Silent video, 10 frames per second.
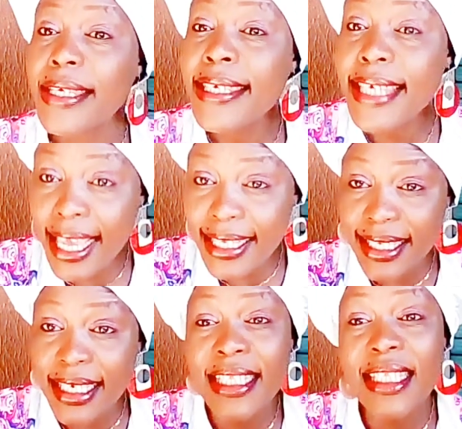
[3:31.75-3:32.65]

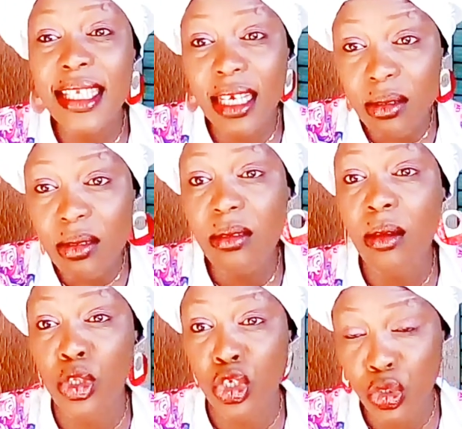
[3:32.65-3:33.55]
Yes, it tells
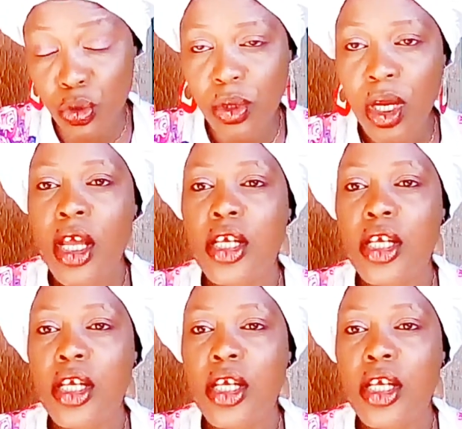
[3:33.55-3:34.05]
on you.